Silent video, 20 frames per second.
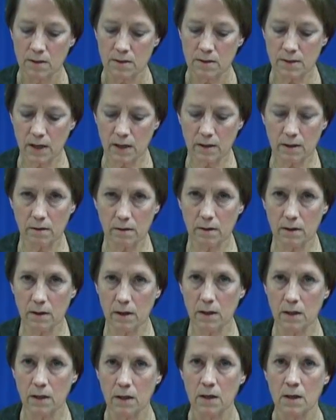
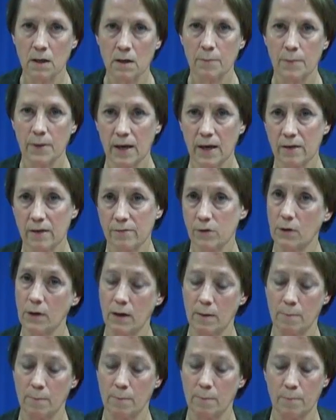Secondly, behavior
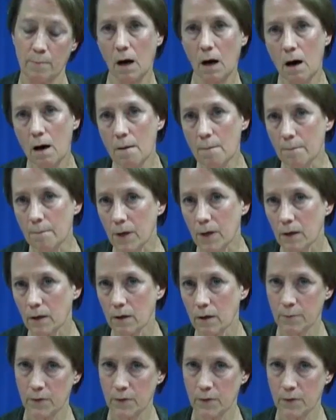can become